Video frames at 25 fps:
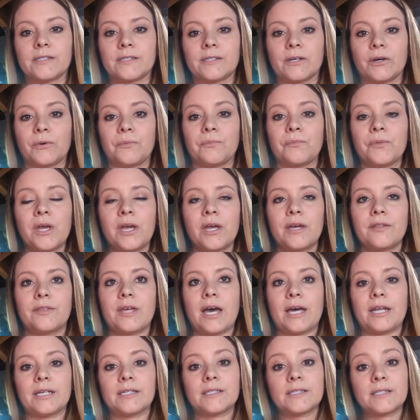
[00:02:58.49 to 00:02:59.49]
So
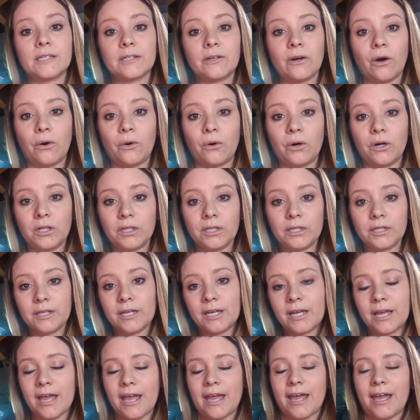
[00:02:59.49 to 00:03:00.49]
that is the goal,
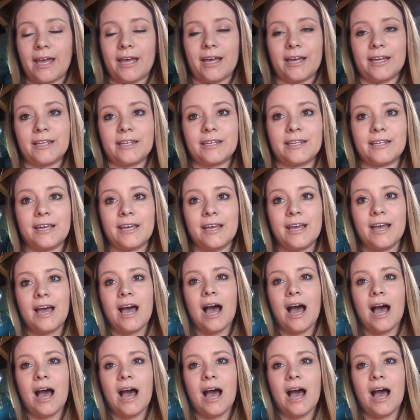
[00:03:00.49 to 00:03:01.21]
and